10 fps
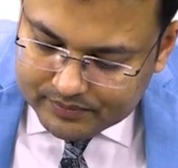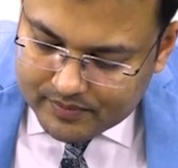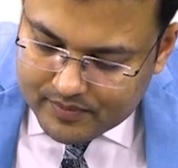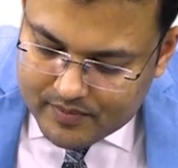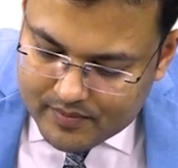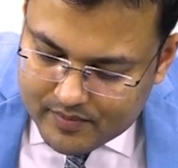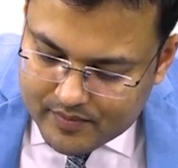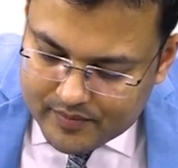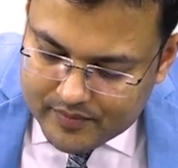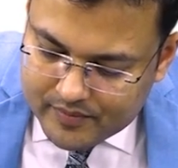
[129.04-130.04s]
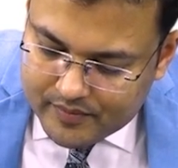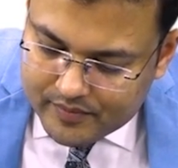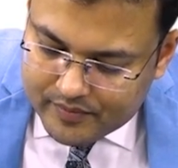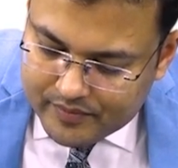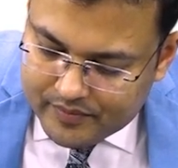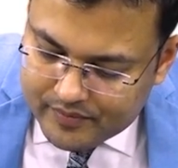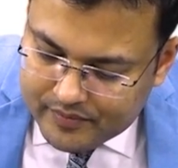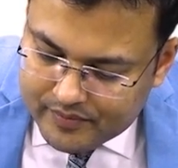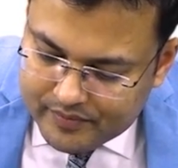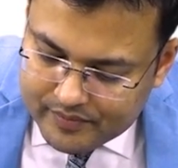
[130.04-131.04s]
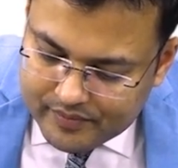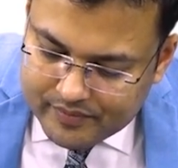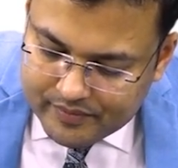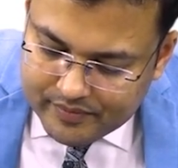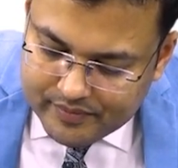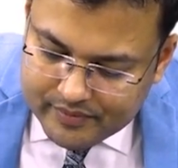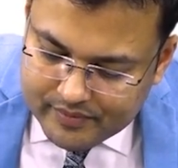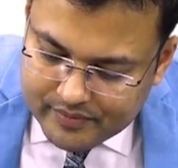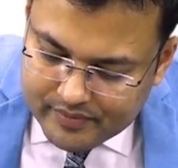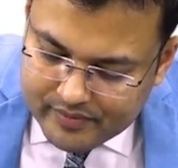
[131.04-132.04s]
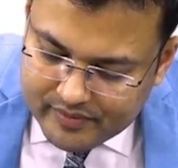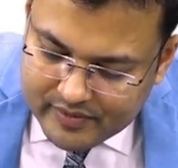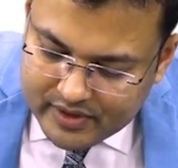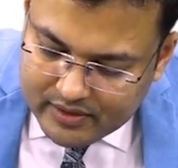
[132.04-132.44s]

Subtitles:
(silence)